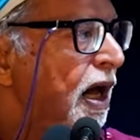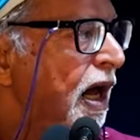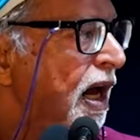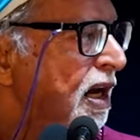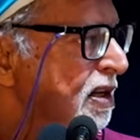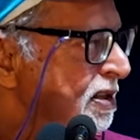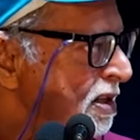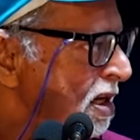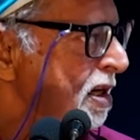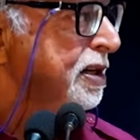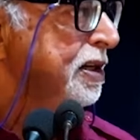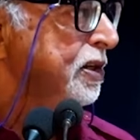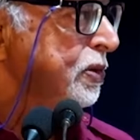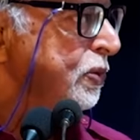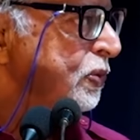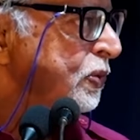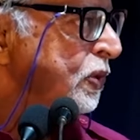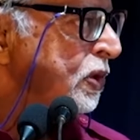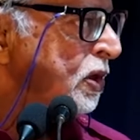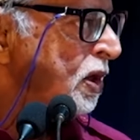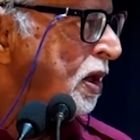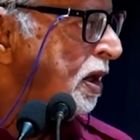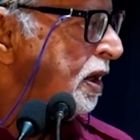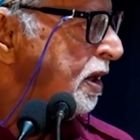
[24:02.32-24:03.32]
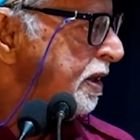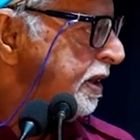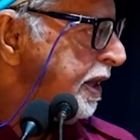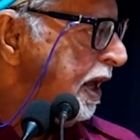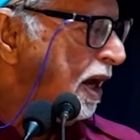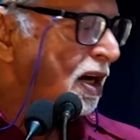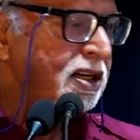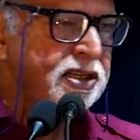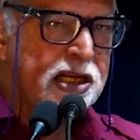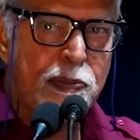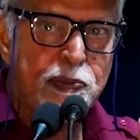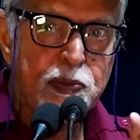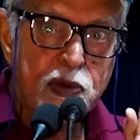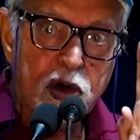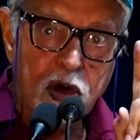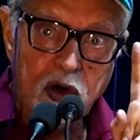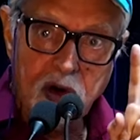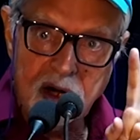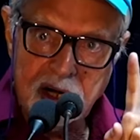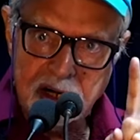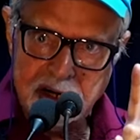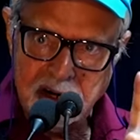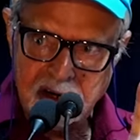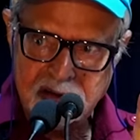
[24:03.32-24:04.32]
as they say. They accept
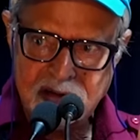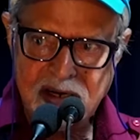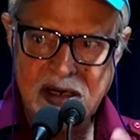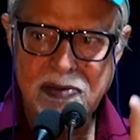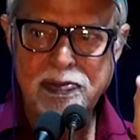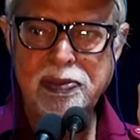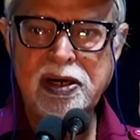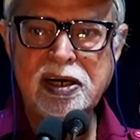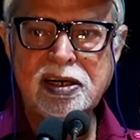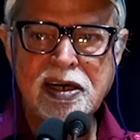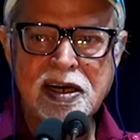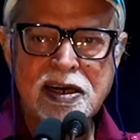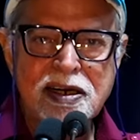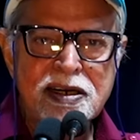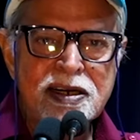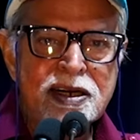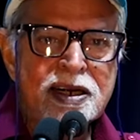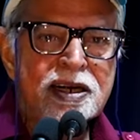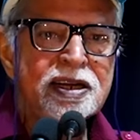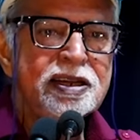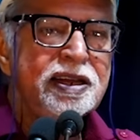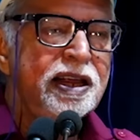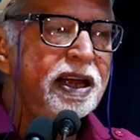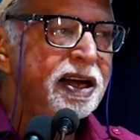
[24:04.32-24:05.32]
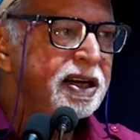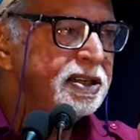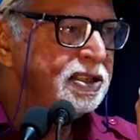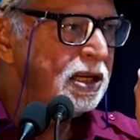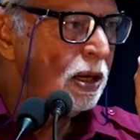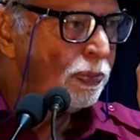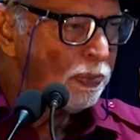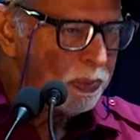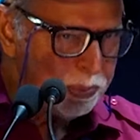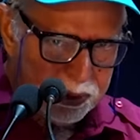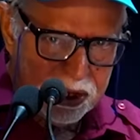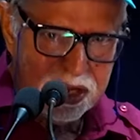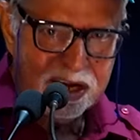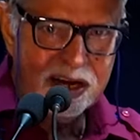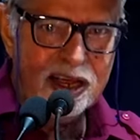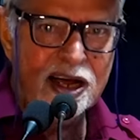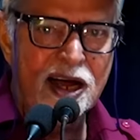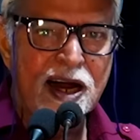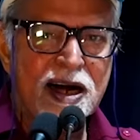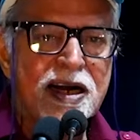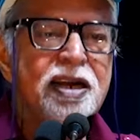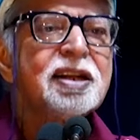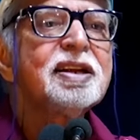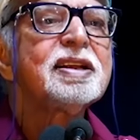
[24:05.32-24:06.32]
only Dr. Ambedkar, they accept
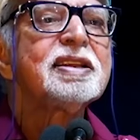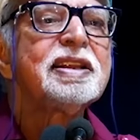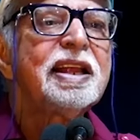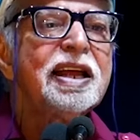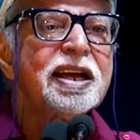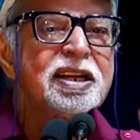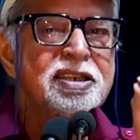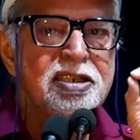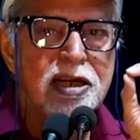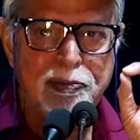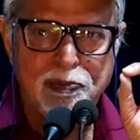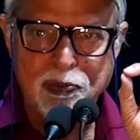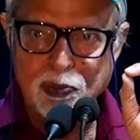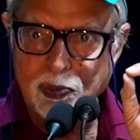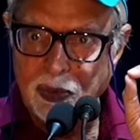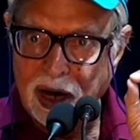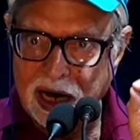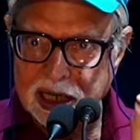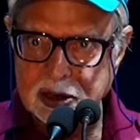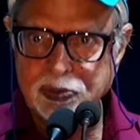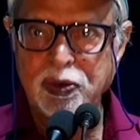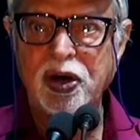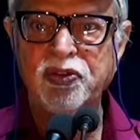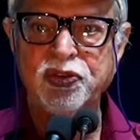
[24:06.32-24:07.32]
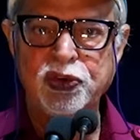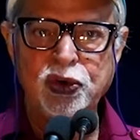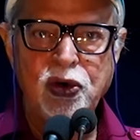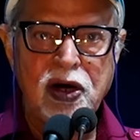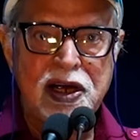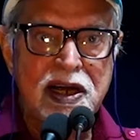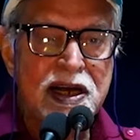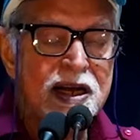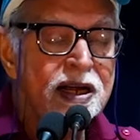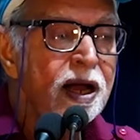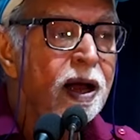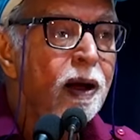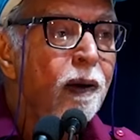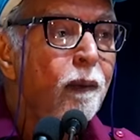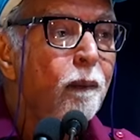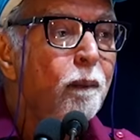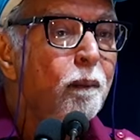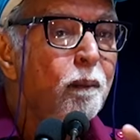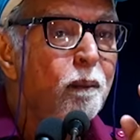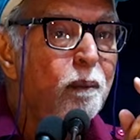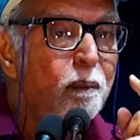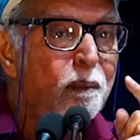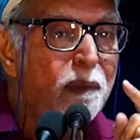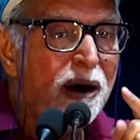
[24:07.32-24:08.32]
Periyar, they accept Mahatma Phule.
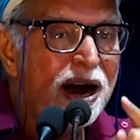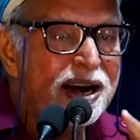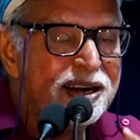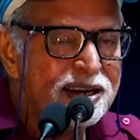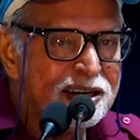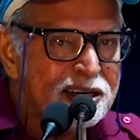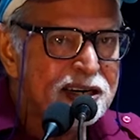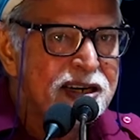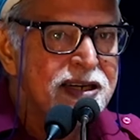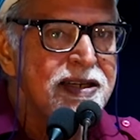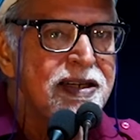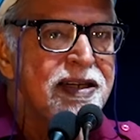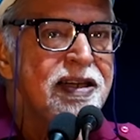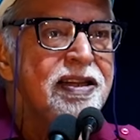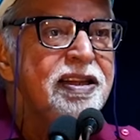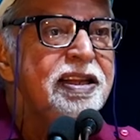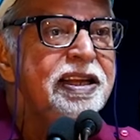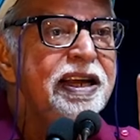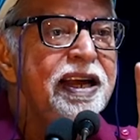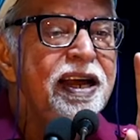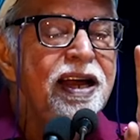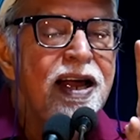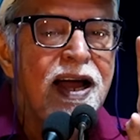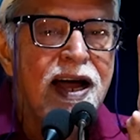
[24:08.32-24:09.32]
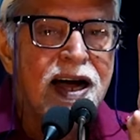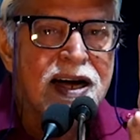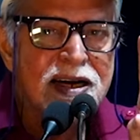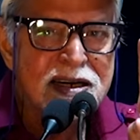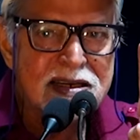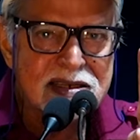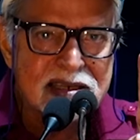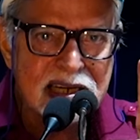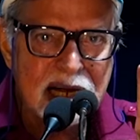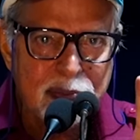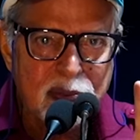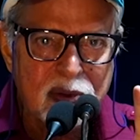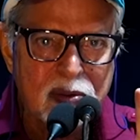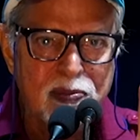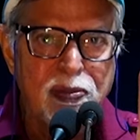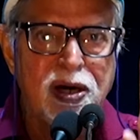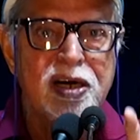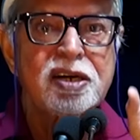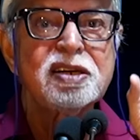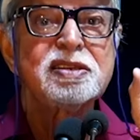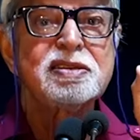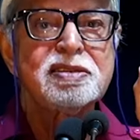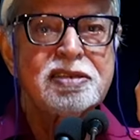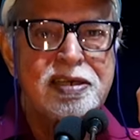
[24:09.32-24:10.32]
But they accept
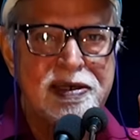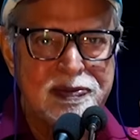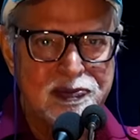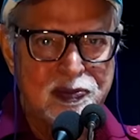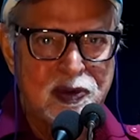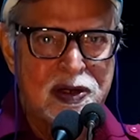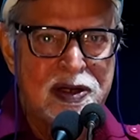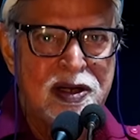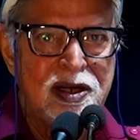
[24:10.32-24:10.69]
Bhagat Singh,